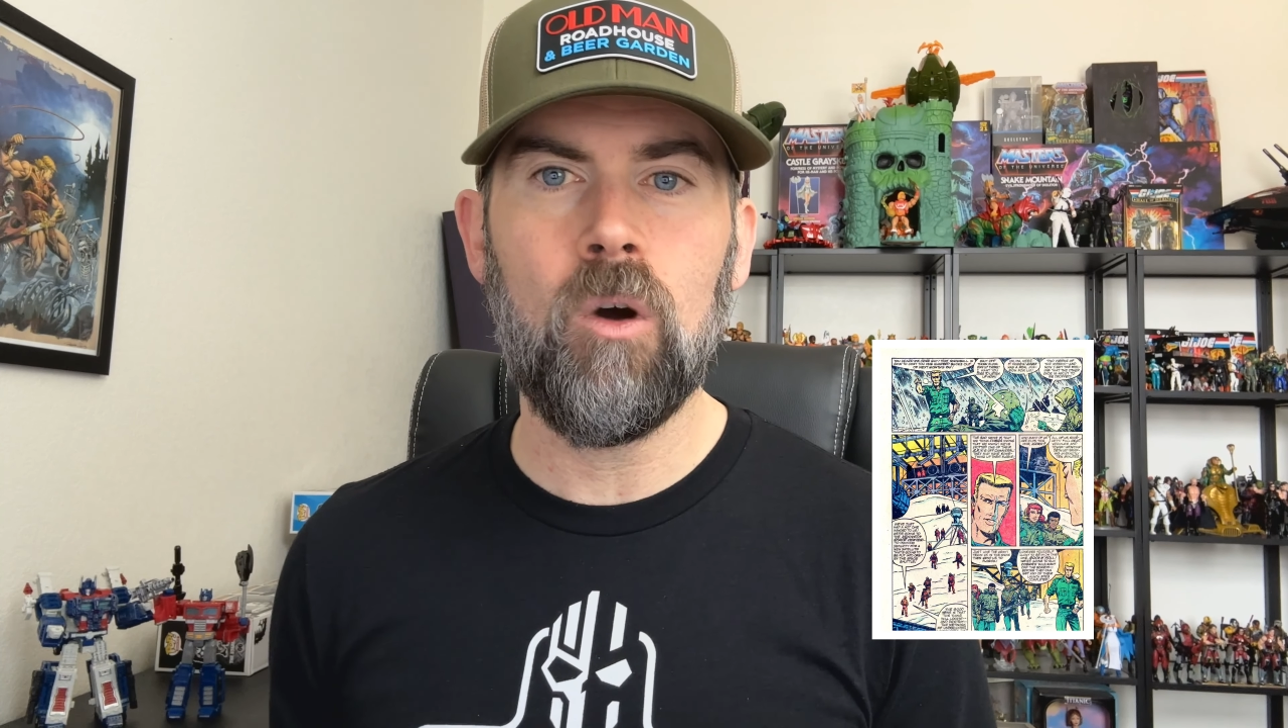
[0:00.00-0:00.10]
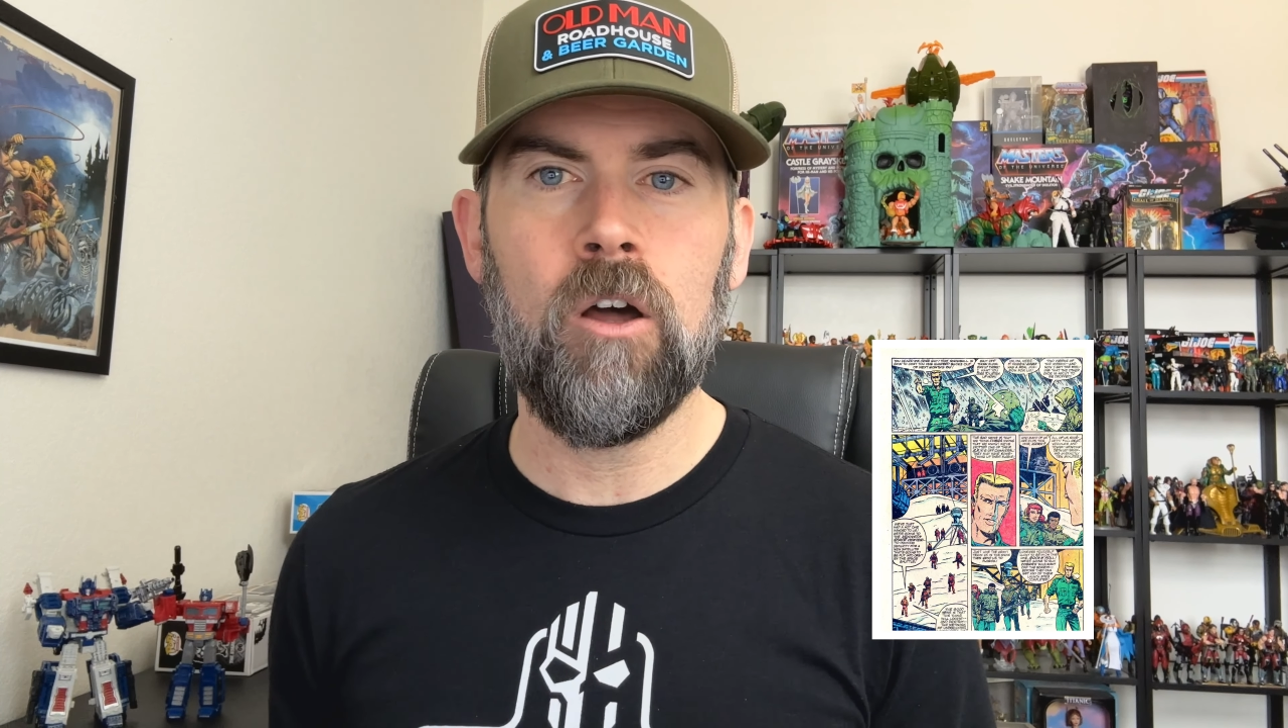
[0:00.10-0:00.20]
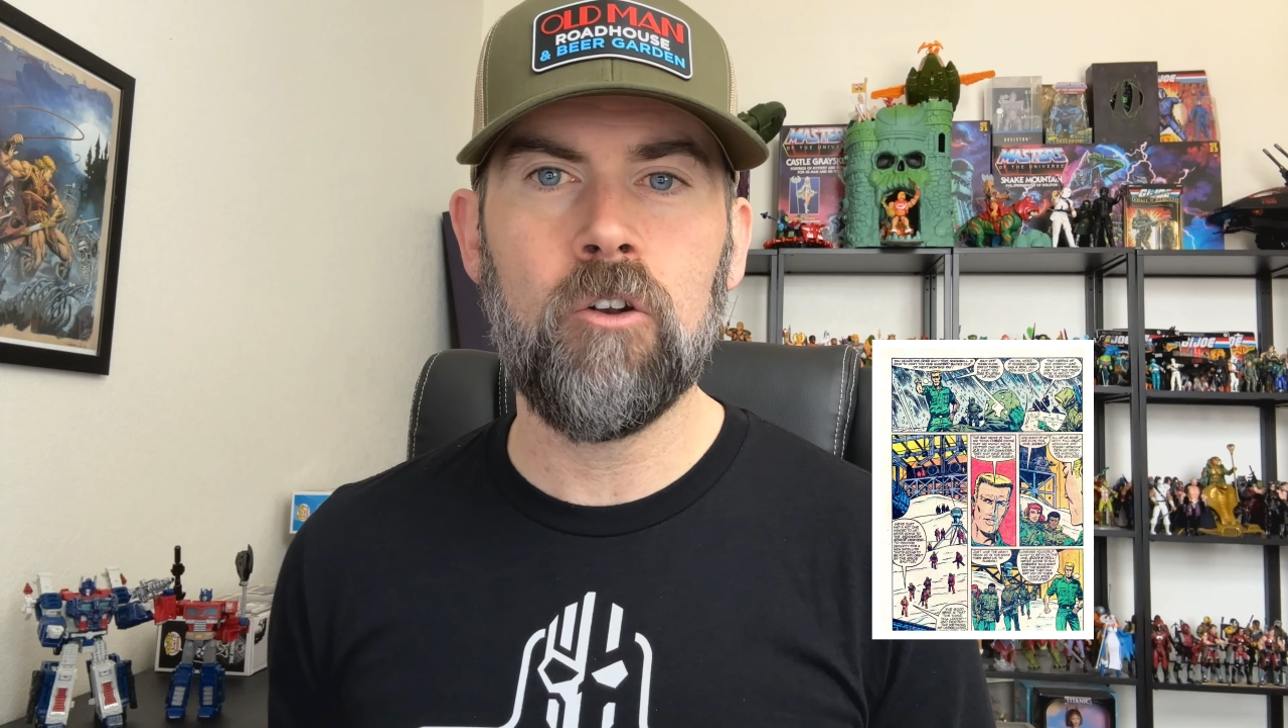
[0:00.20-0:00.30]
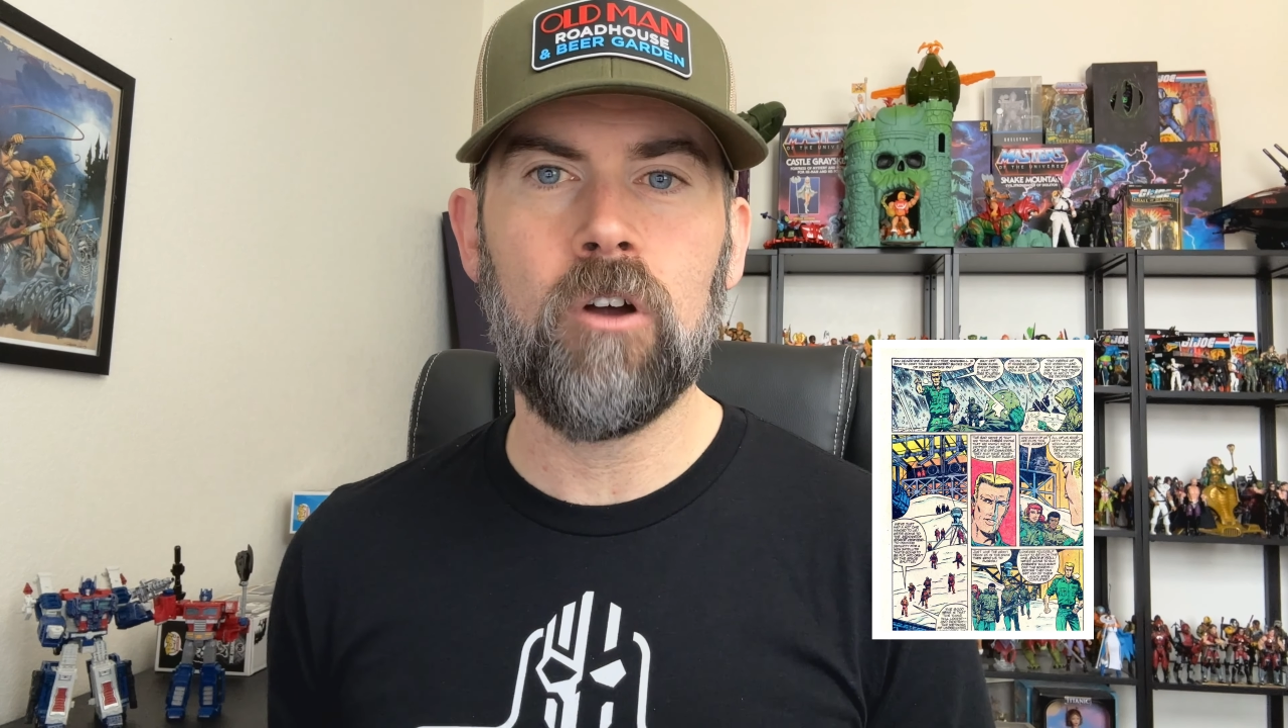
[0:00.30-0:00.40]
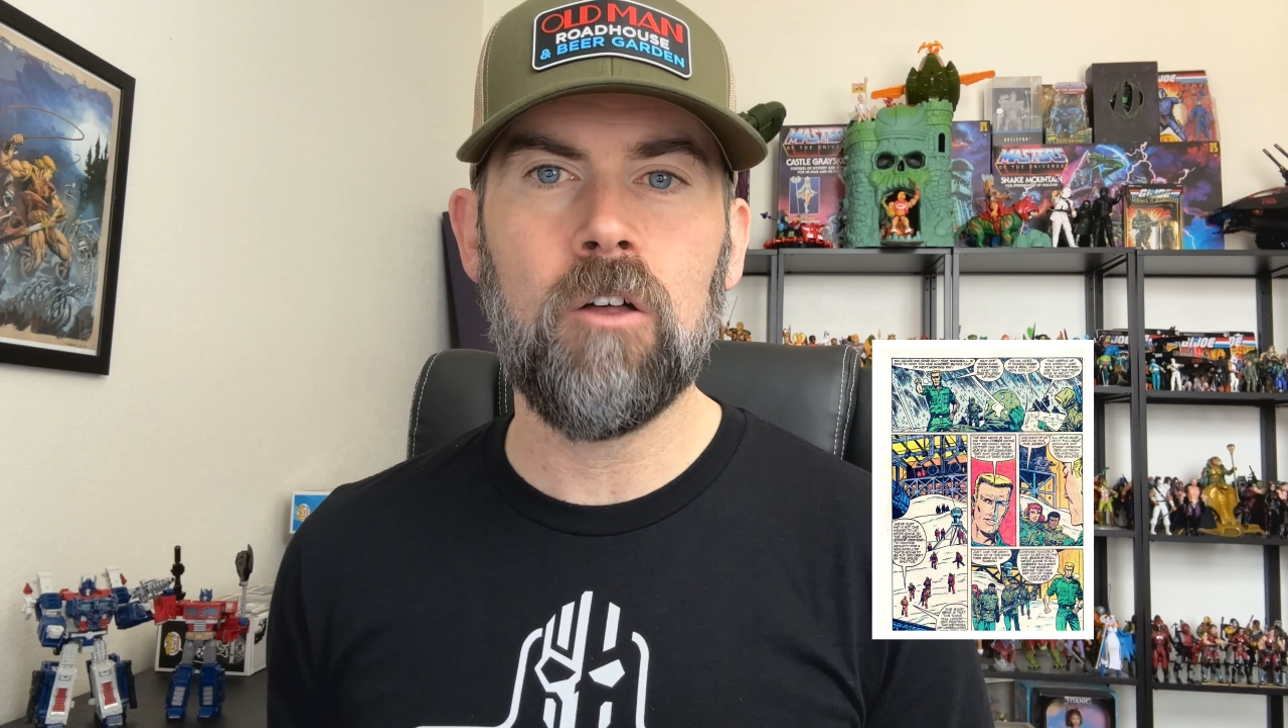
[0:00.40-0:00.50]

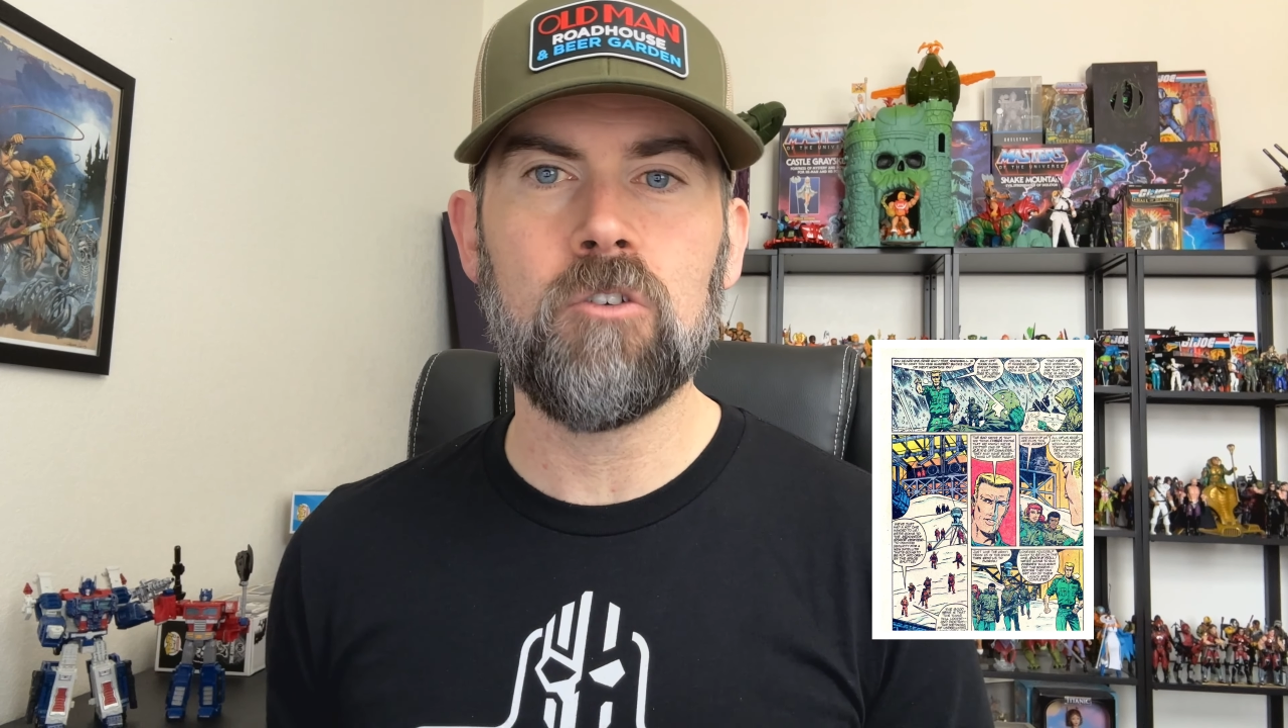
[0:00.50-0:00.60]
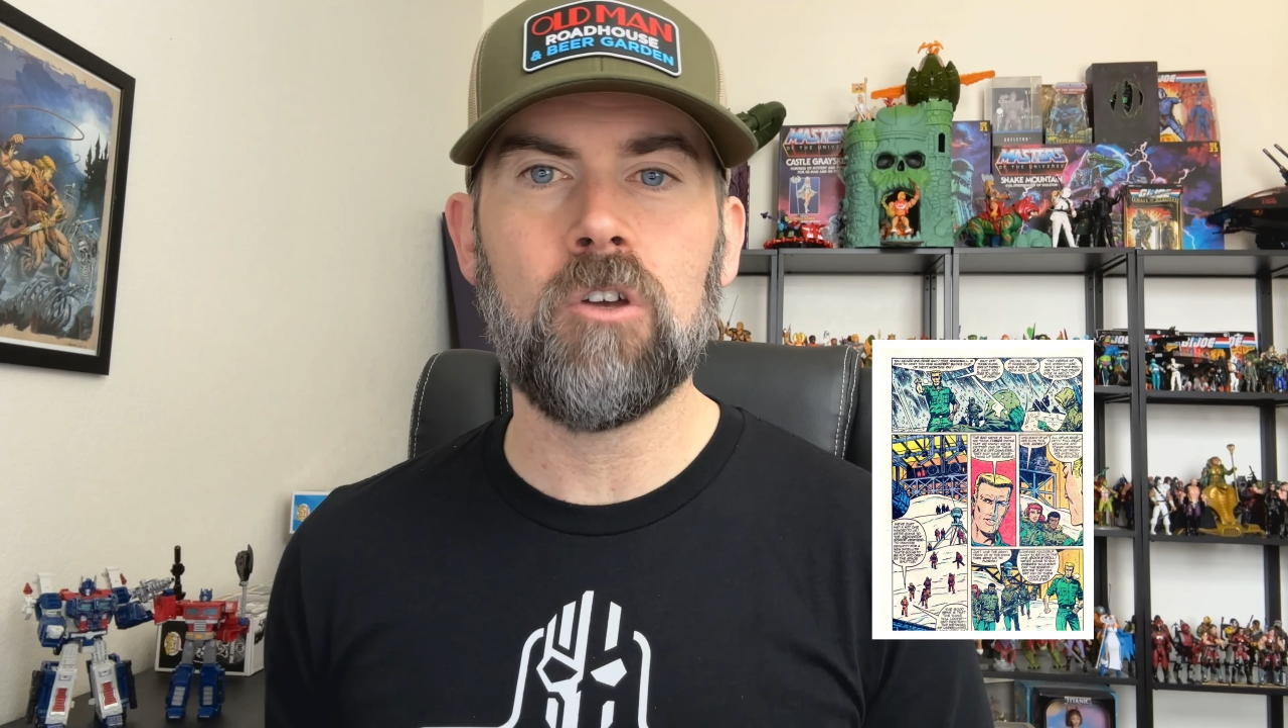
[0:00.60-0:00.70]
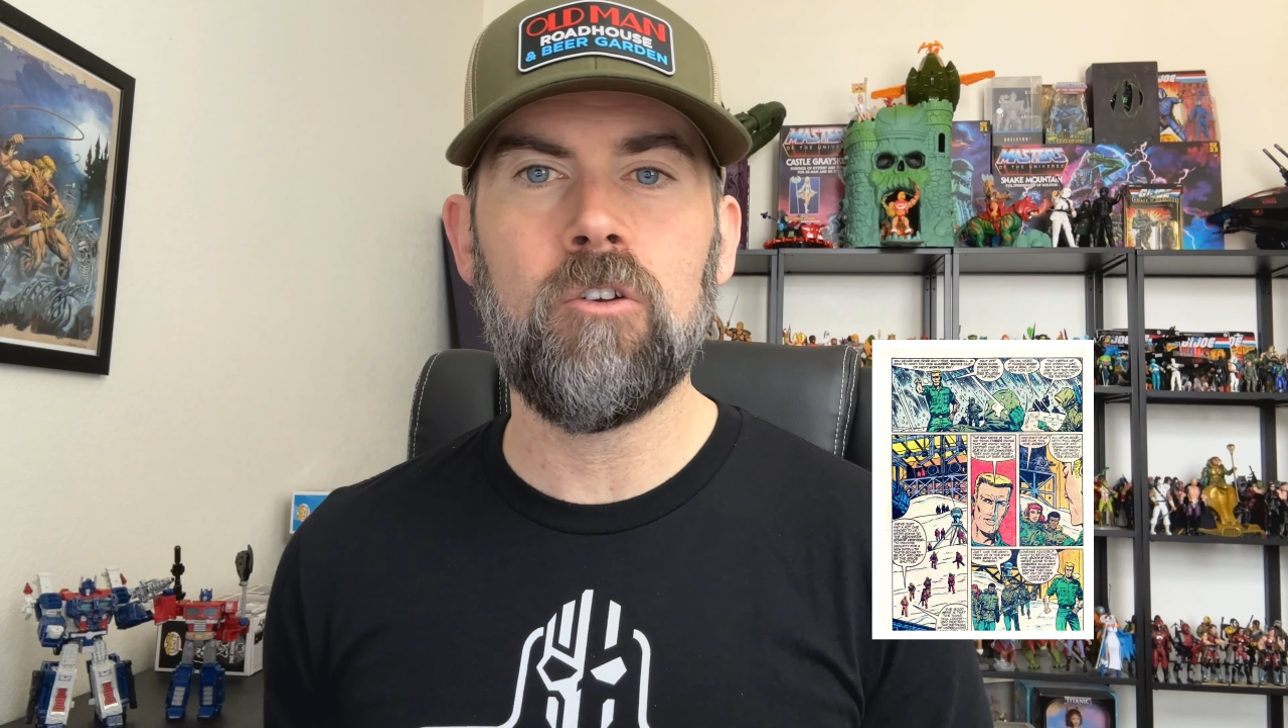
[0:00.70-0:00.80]
$100